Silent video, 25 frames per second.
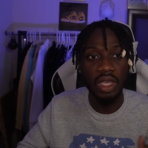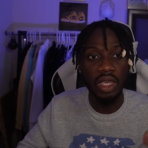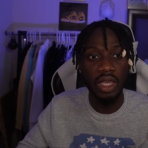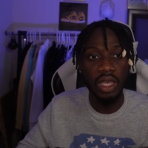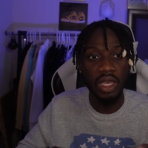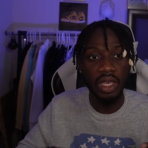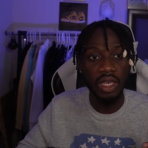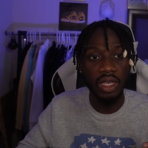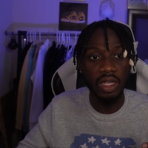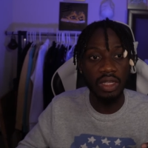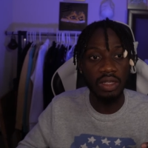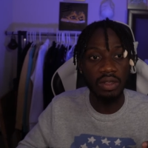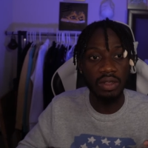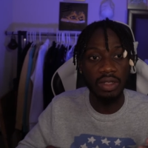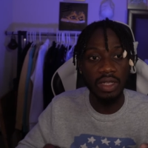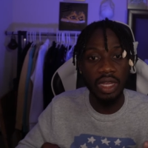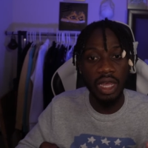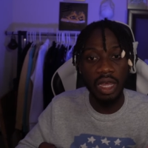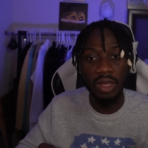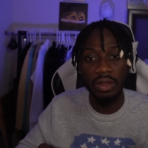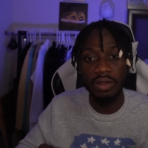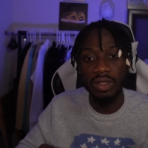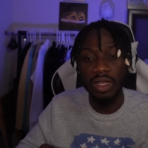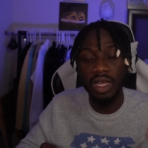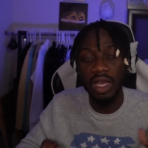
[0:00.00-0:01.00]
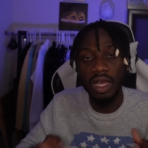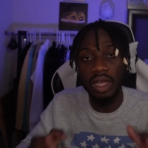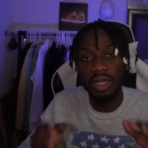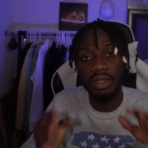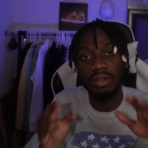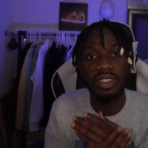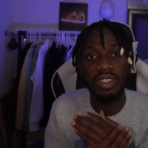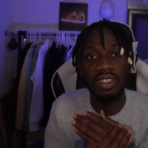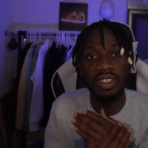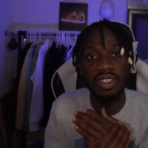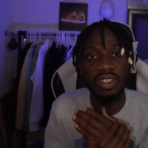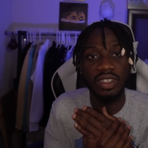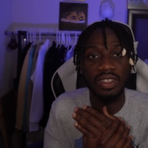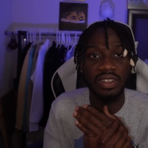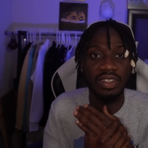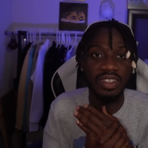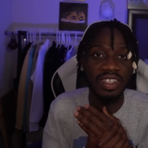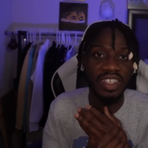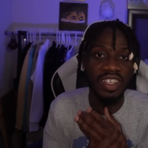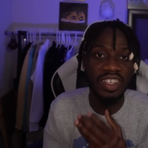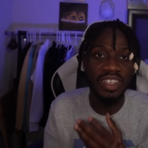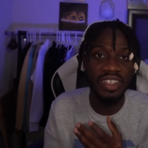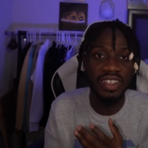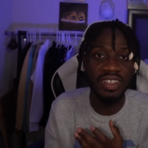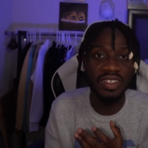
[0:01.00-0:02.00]
And now that
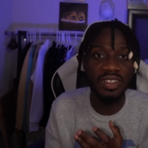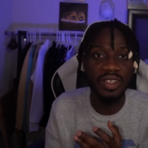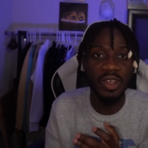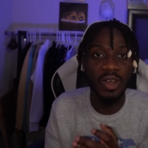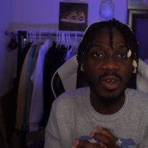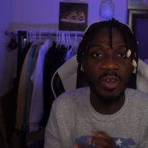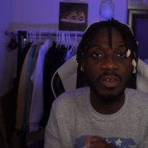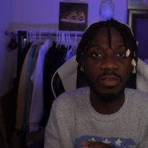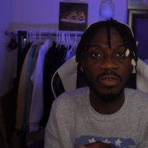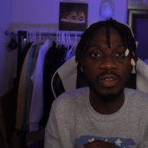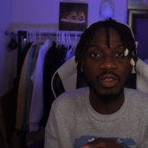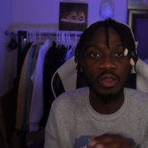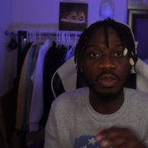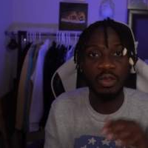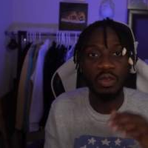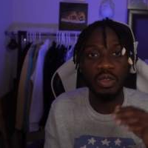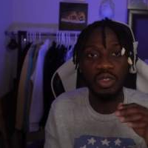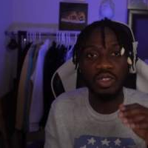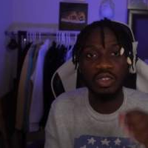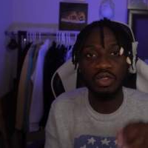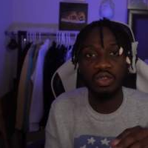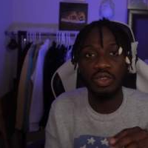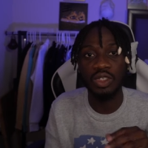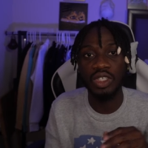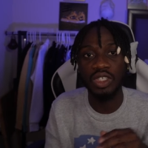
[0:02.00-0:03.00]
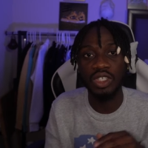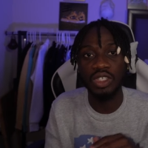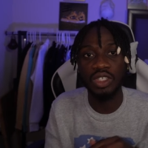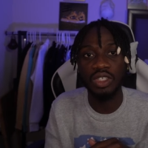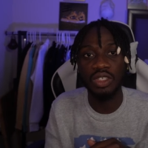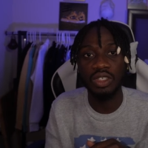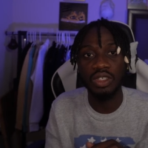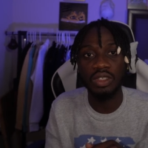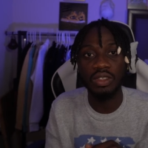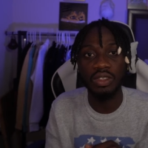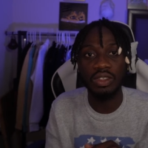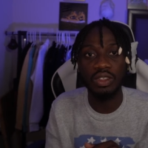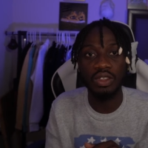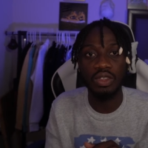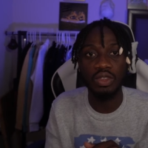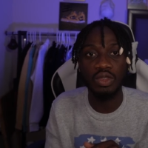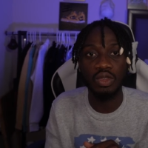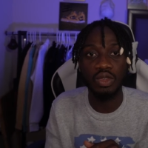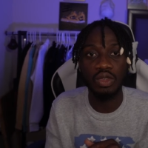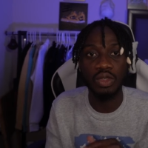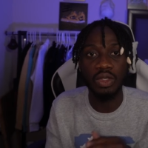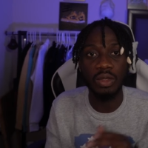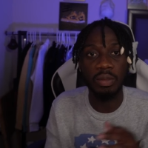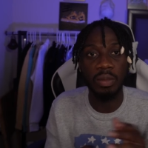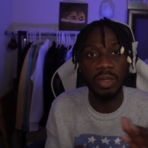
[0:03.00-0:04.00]
ease of the restriction due
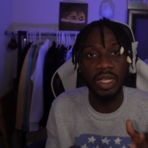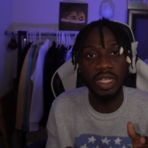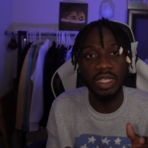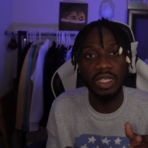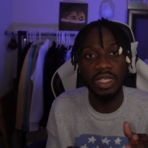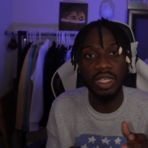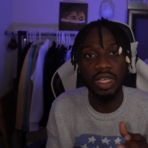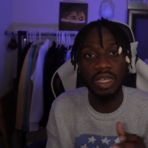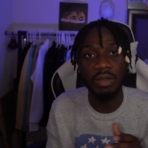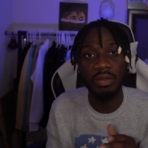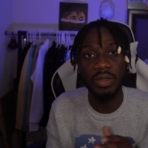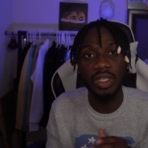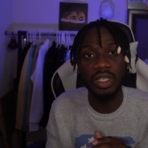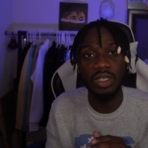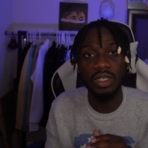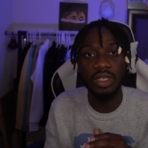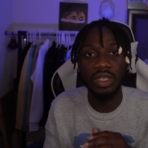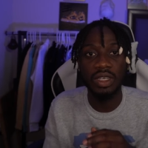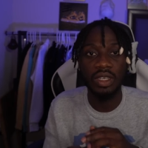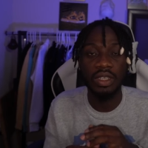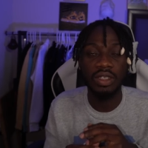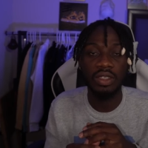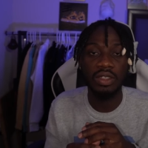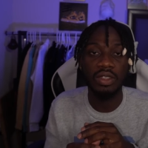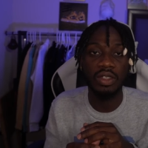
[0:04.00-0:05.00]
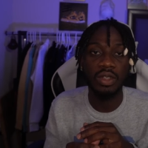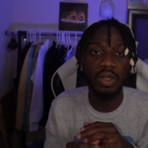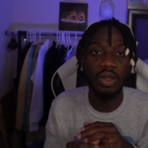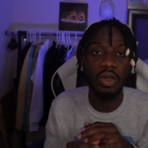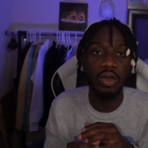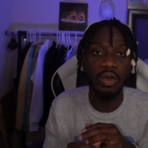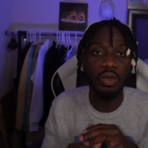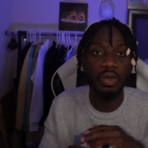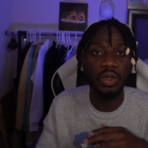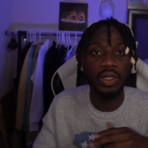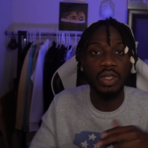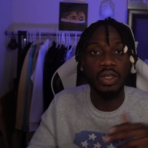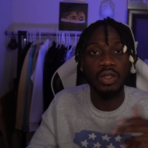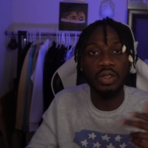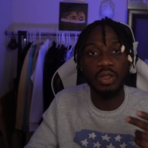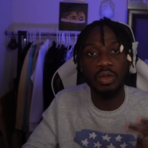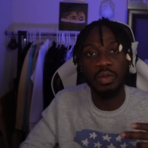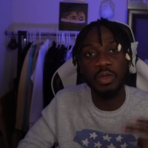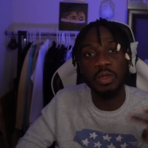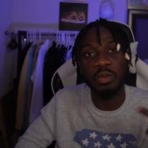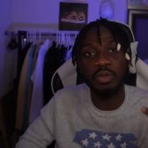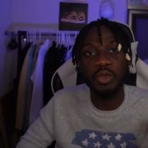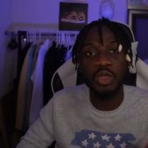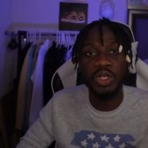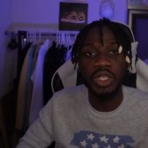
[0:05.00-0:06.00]
to the pandemic, so we're going to
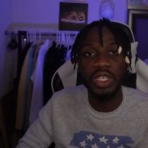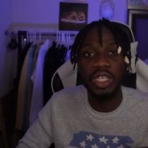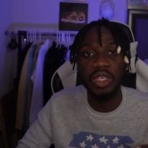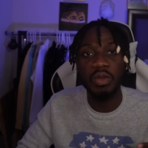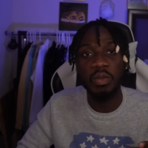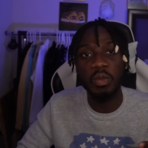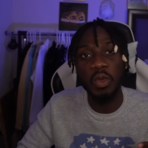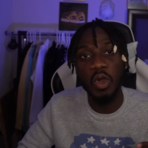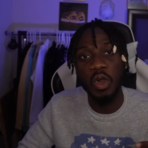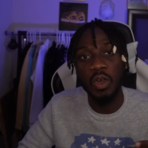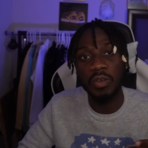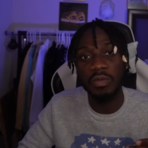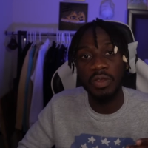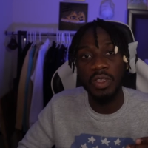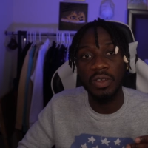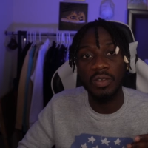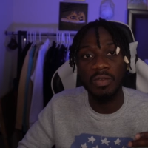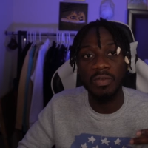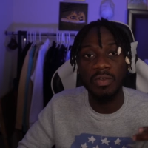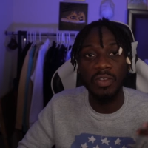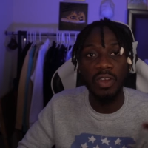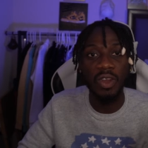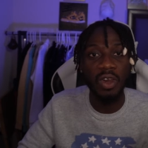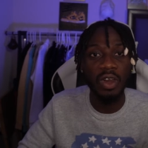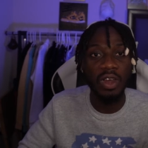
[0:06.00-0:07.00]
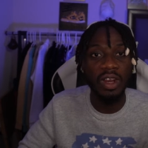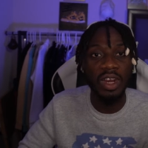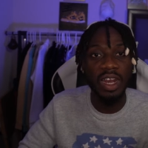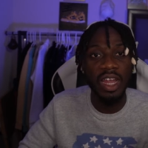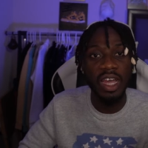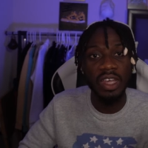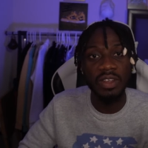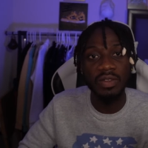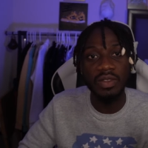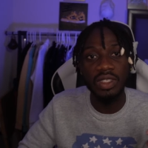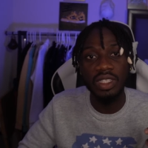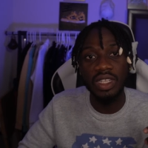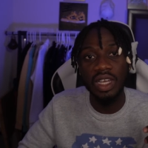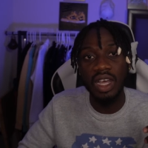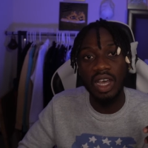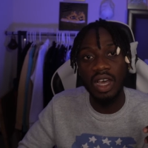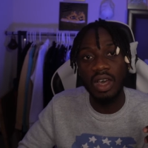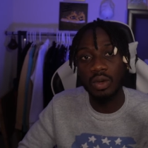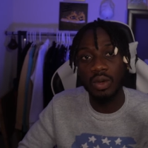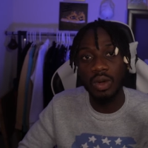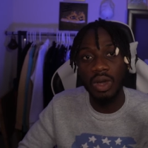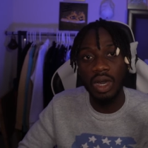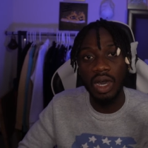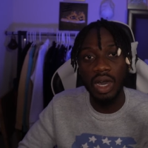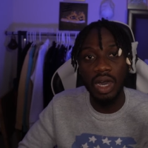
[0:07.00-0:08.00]
be bringing more of the vlog
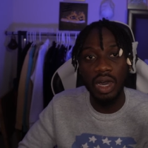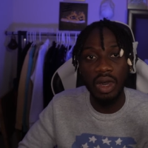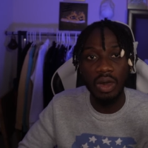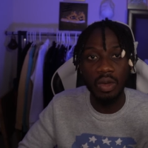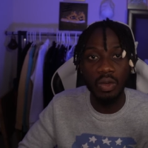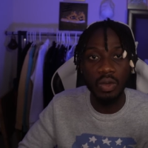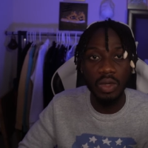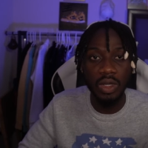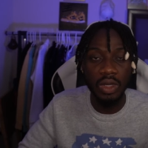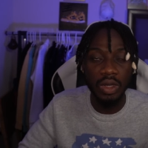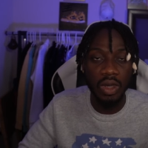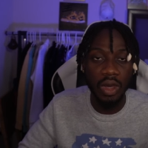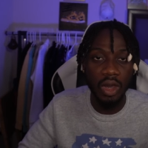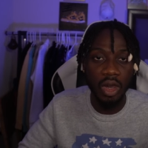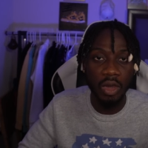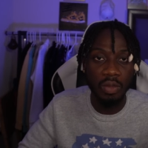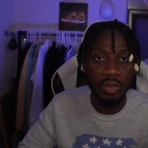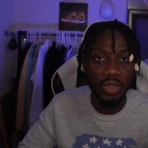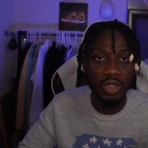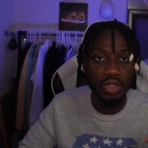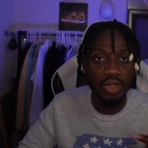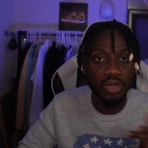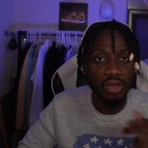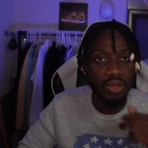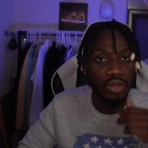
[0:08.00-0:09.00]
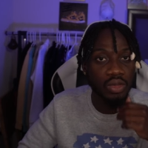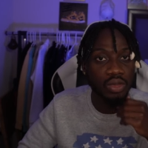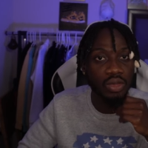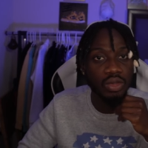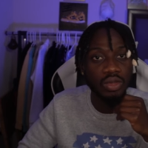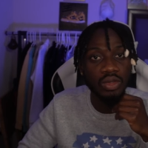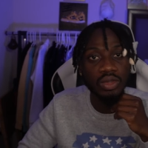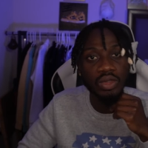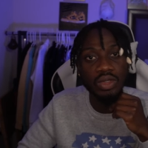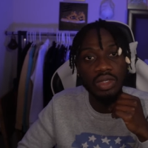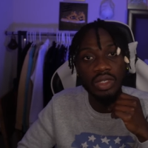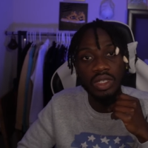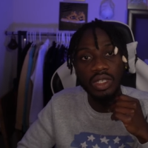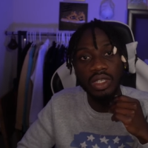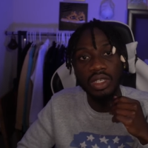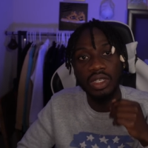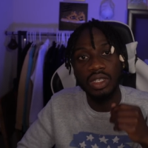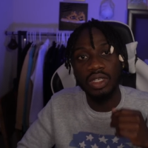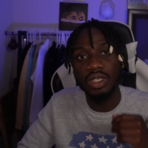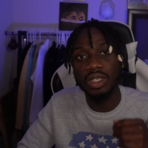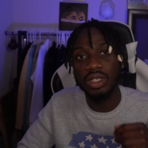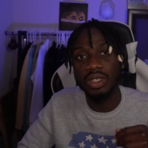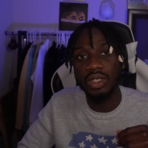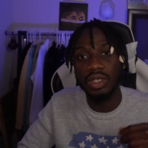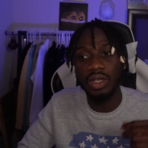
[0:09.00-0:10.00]
lifestyle, how we cop shoes,
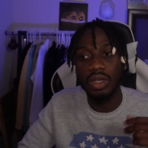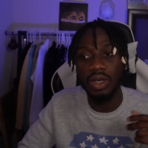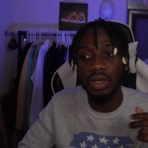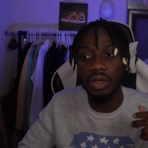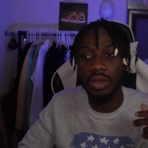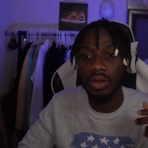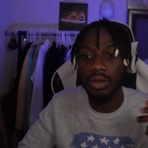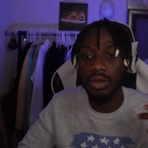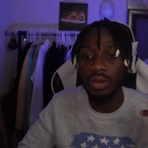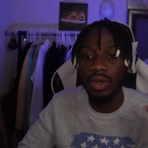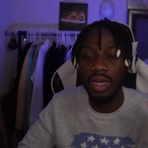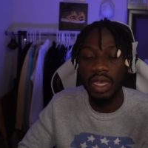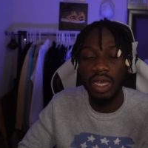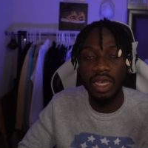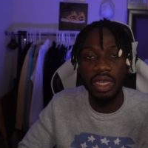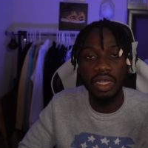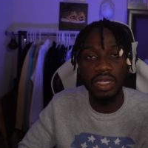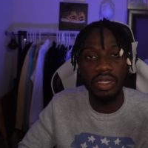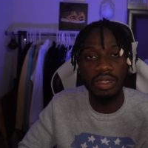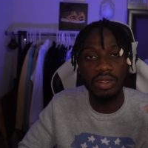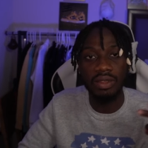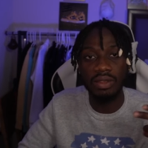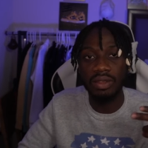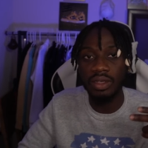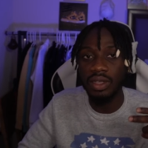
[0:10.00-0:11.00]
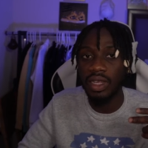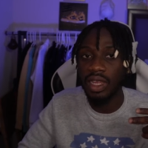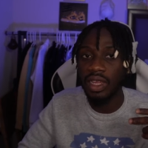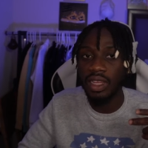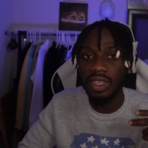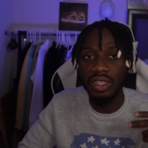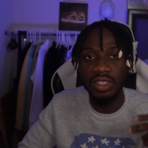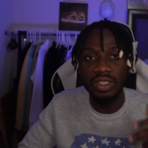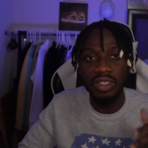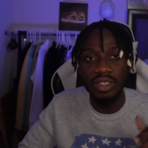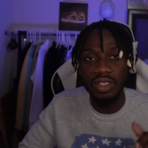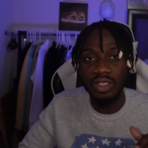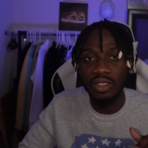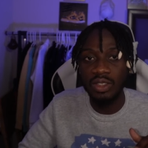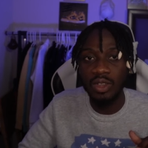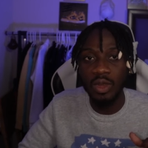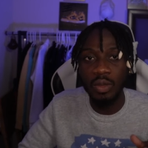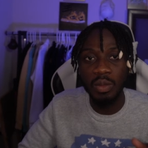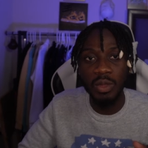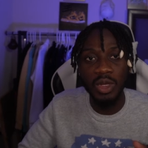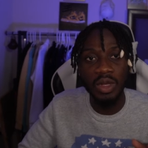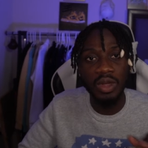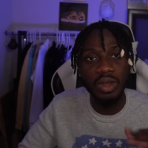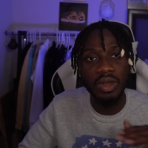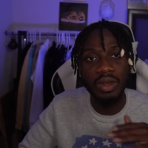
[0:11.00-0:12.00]
you know, and just
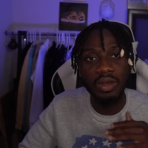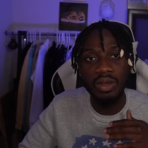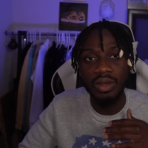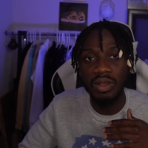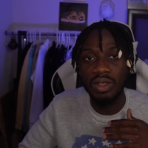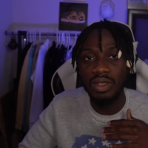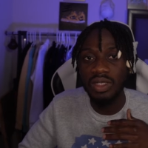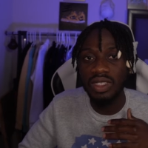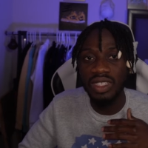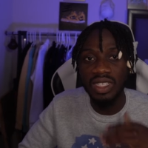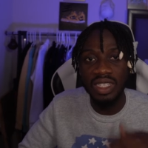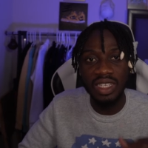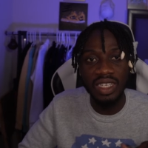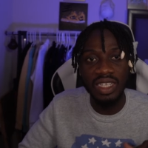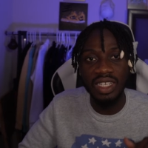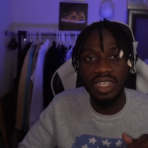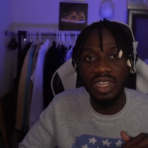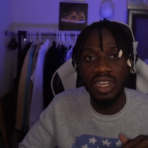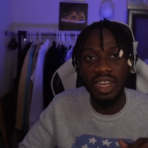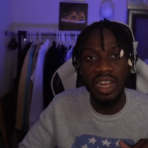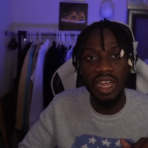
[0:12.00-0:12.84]
normal sneaker